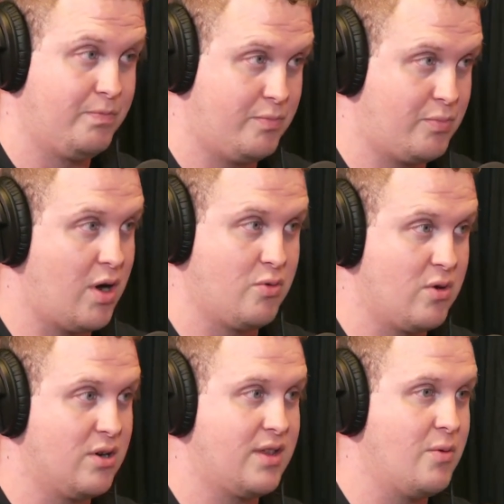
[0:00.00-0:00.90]
breath
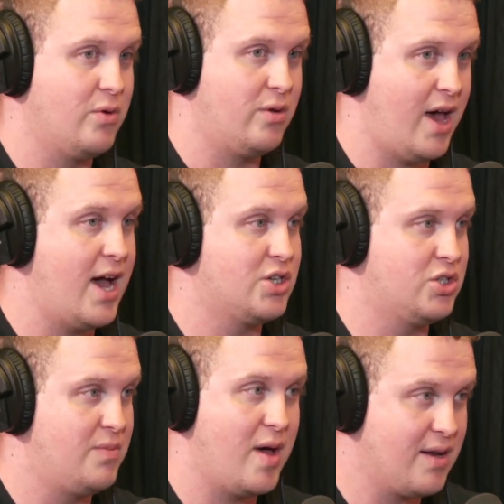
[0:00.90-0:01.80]
work that will
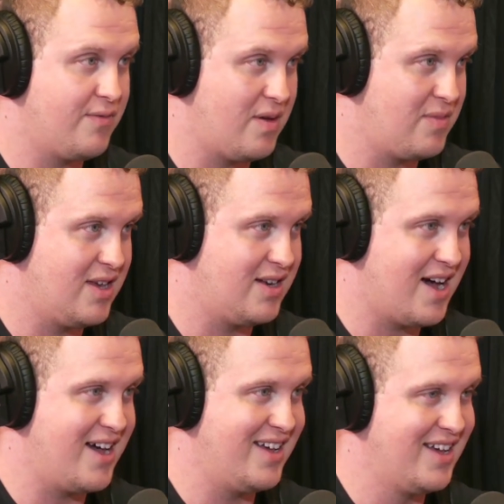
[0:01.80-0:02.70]
actually benefit me,
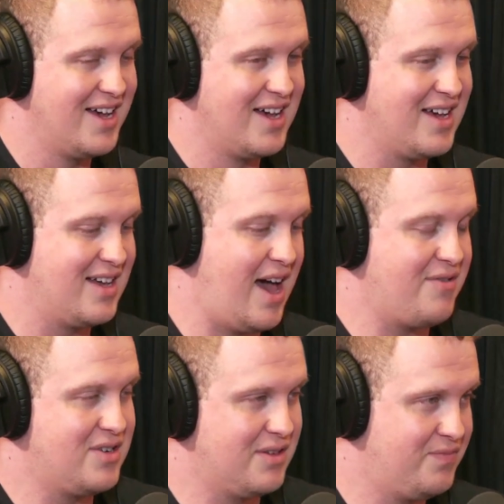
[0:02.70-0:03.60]
not
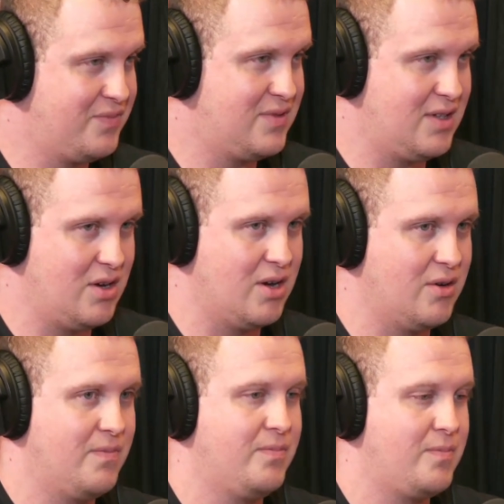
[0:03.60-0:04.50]
have to,
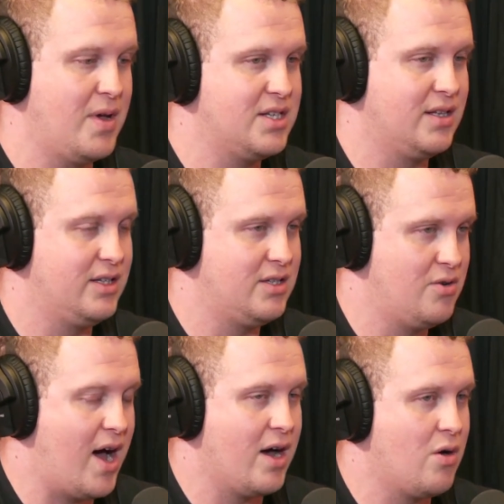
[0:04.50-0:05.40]
basically do
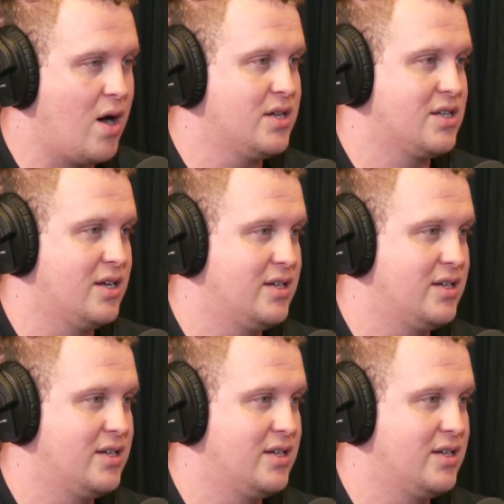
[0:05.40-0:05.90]
ayahuasca.